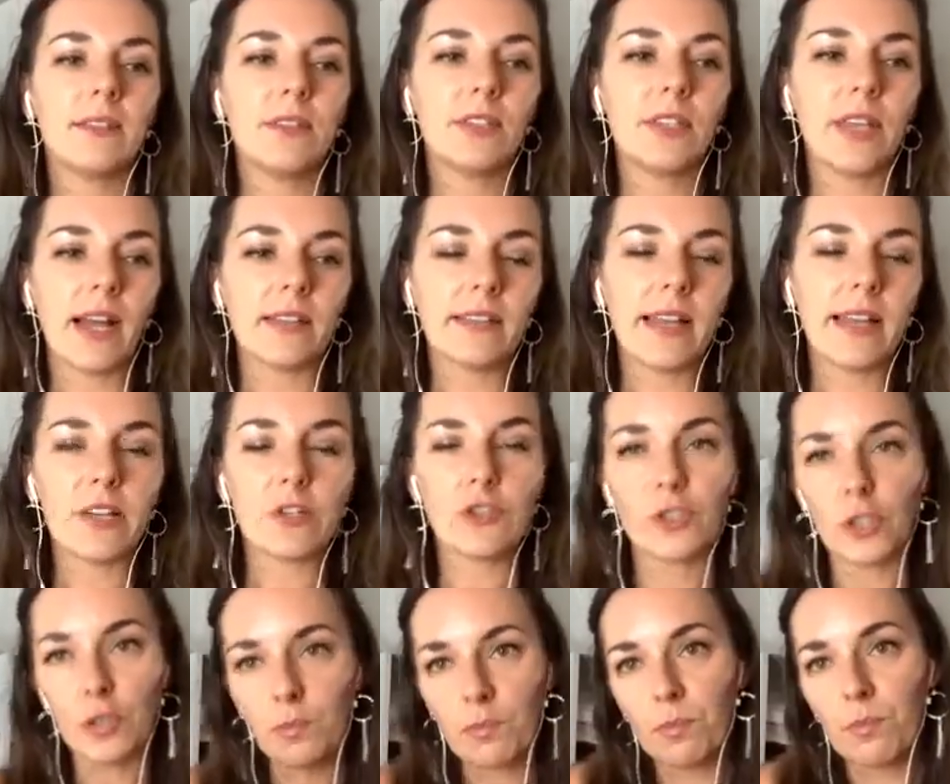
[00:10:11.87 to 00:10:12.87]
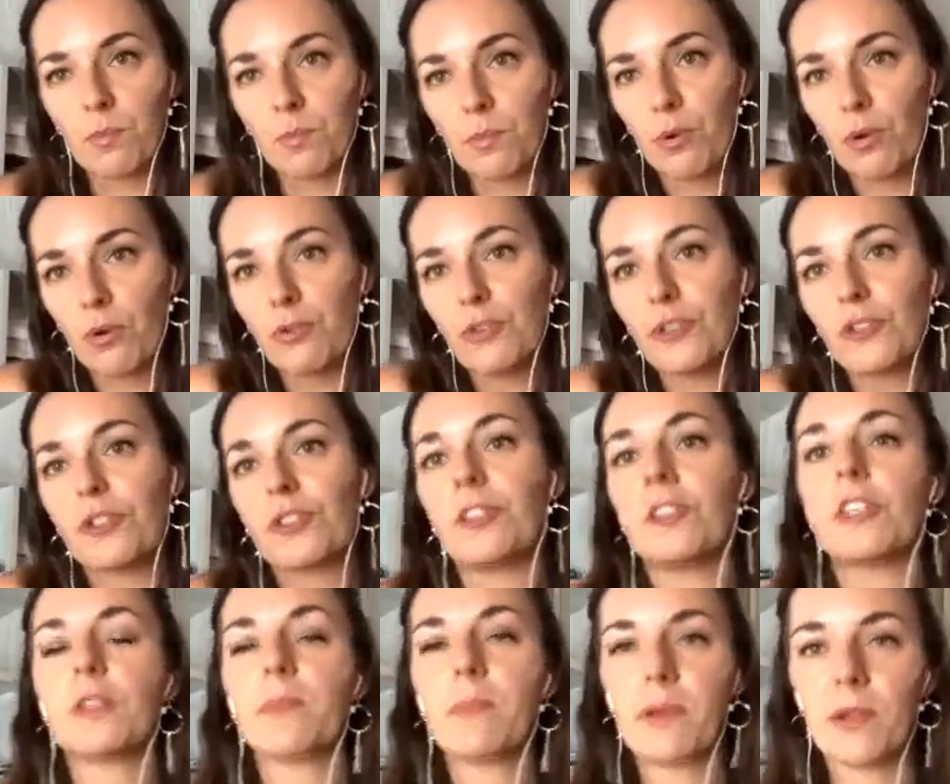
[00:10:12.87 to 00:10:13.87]
that actually pushed
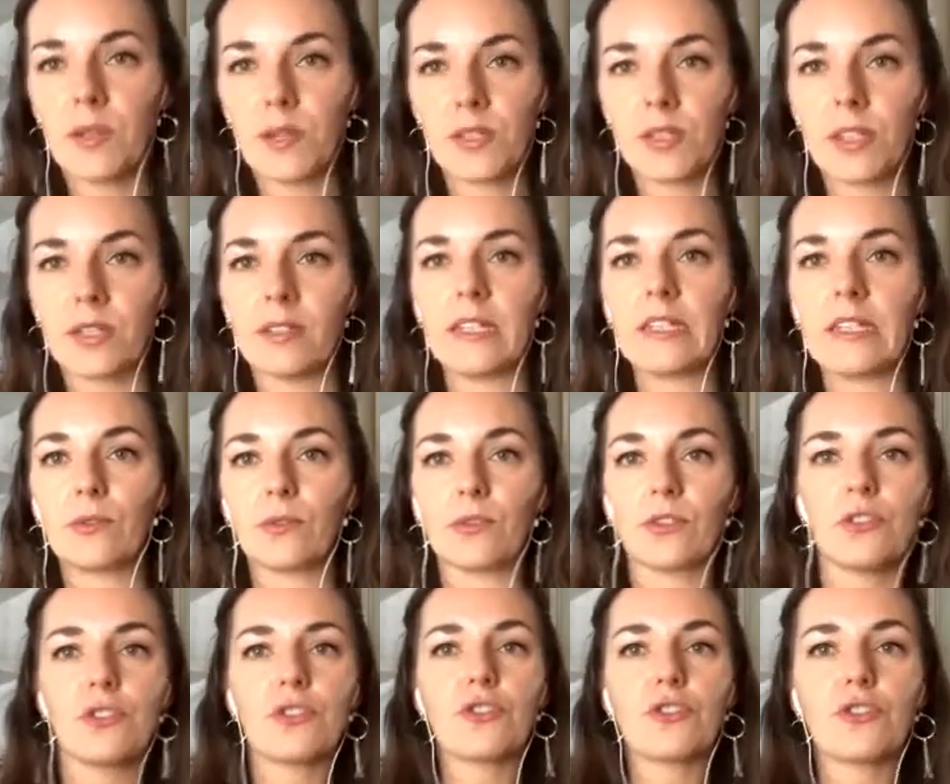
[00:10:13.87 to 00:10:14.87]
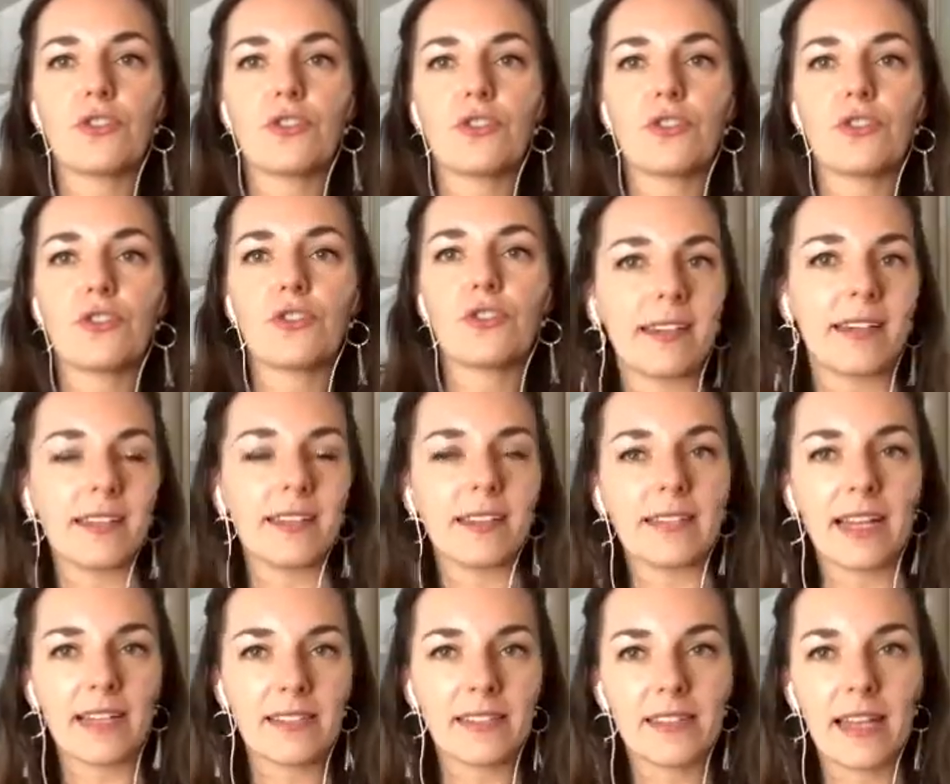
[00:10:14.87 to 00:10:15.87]
this person into struggling in
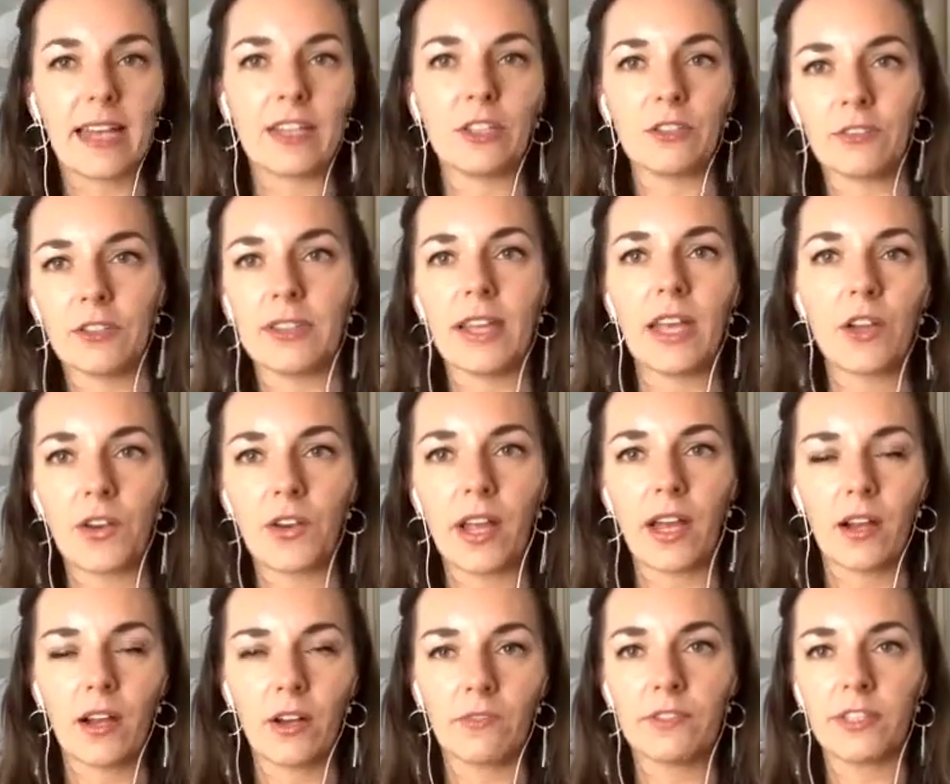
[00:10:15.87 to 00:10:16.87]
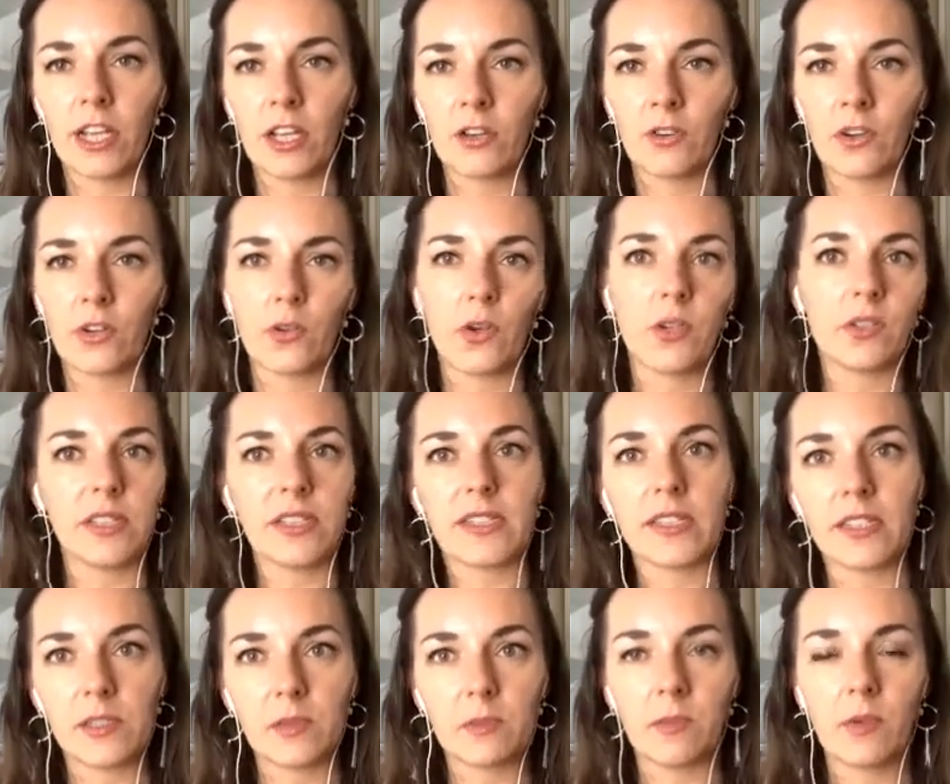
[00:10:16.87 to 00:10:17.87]
that kind of an area of their
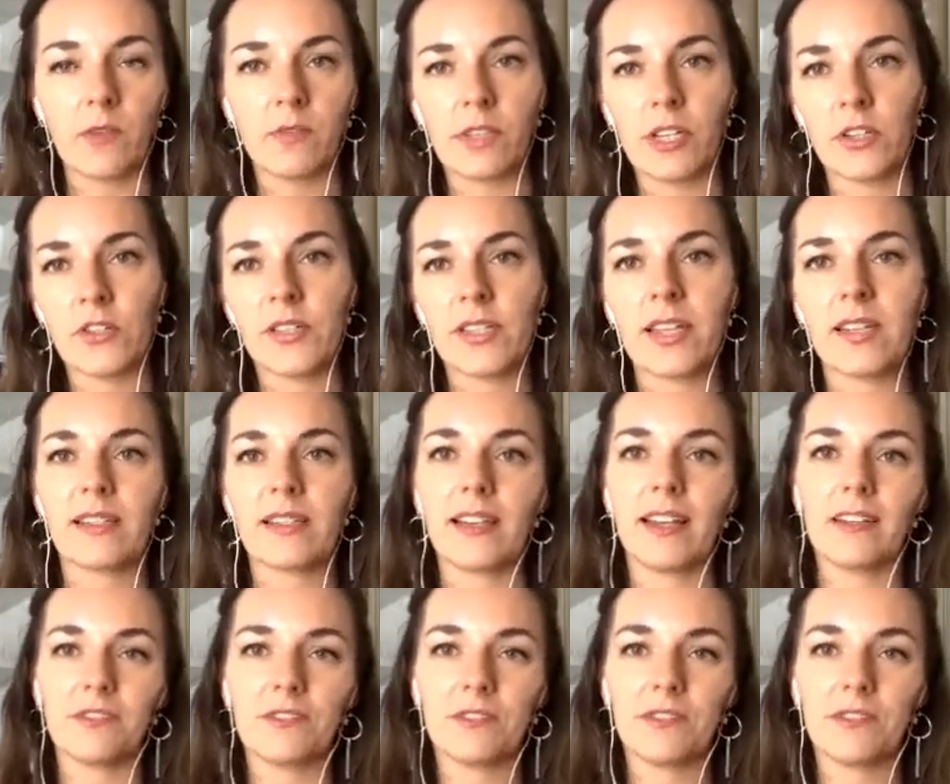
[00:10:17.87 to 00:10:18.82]
eroticism, of their sex life.